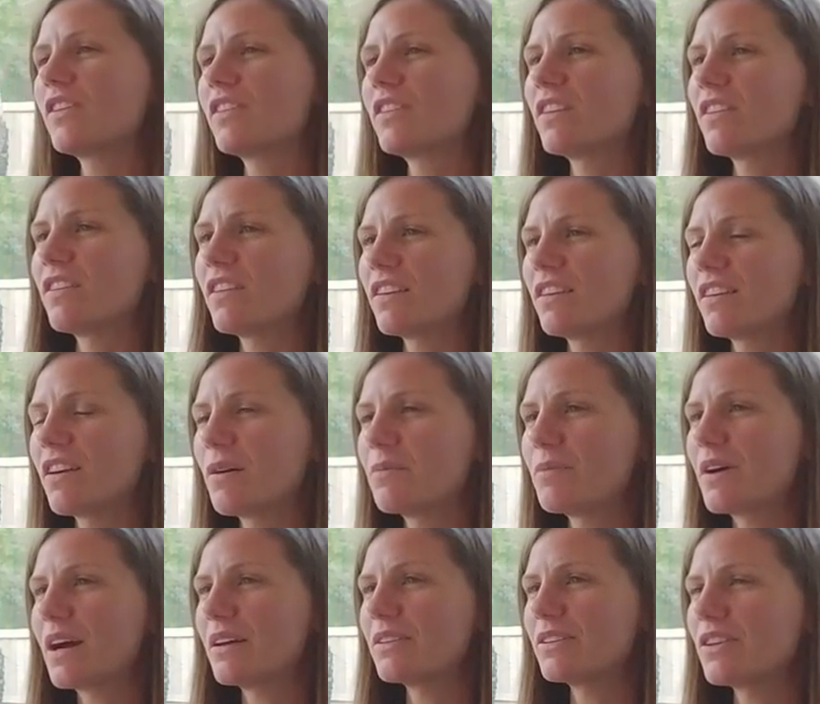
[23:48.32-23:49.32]
visitors are going to
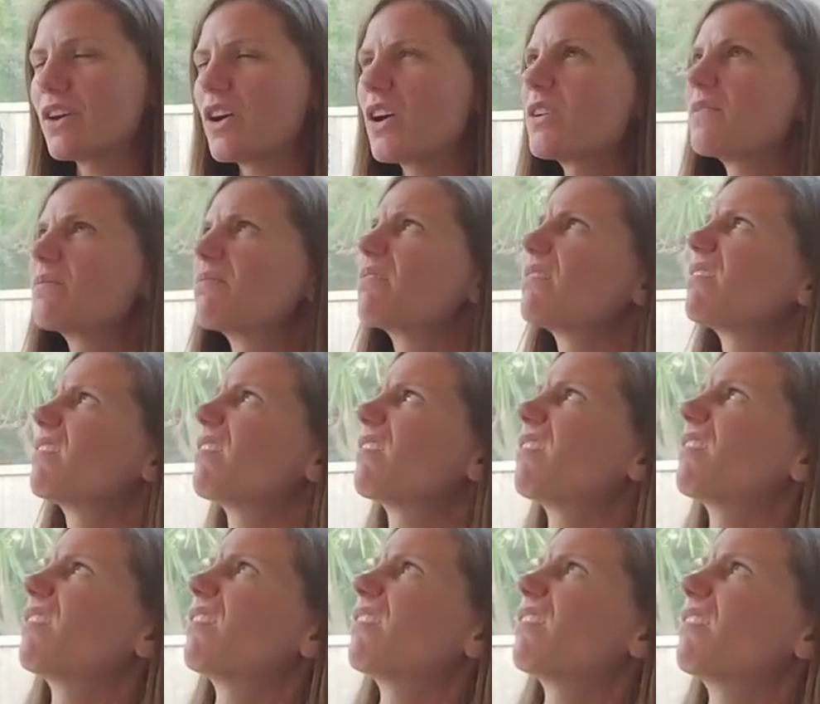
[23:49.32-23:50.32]
come around and go,
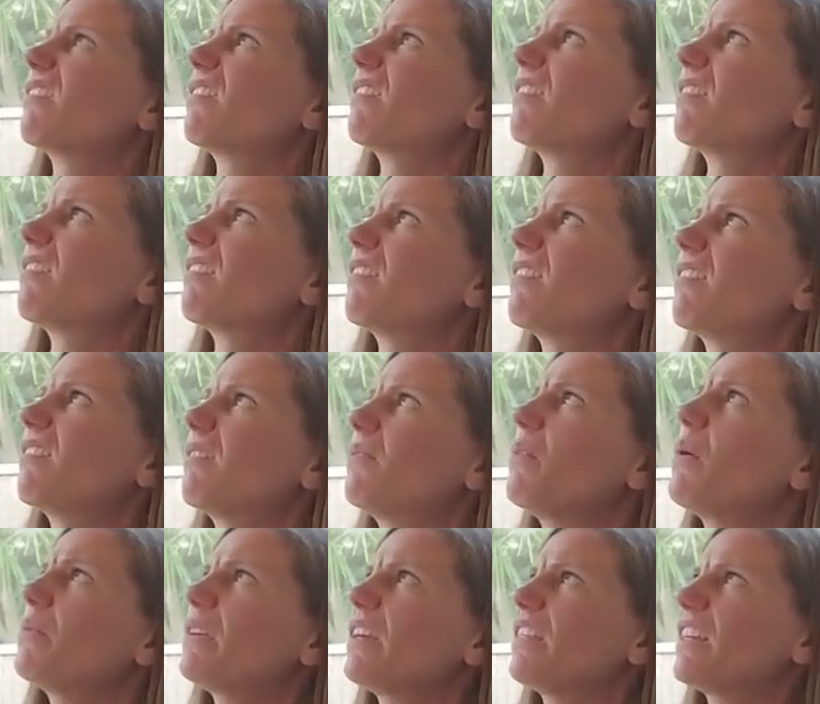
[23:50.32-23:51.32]

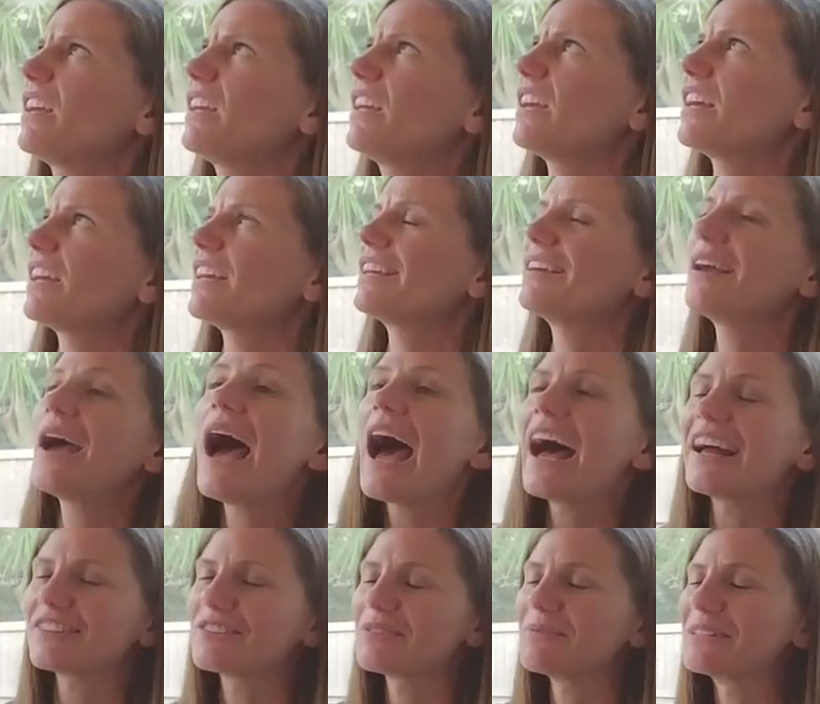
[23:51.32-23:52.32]
what were you thinking?
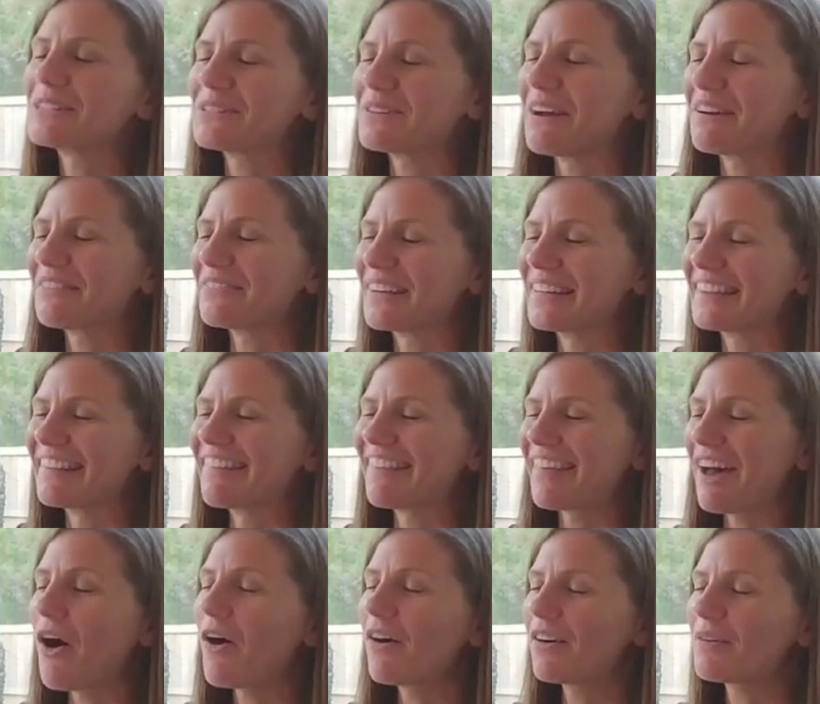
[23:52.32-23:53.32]
Actually, we do have friends
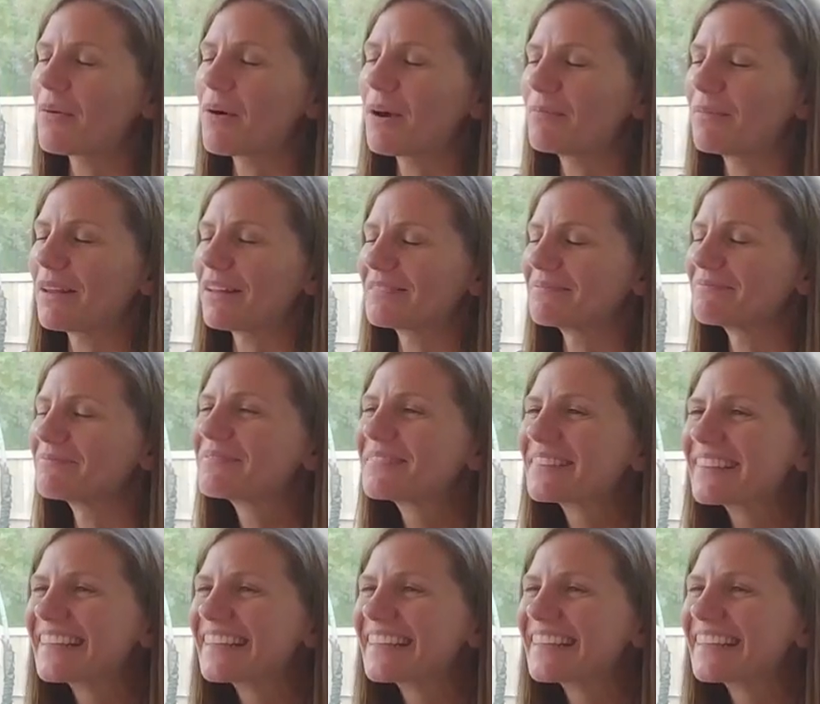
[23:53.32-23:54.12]
that are quite blunt.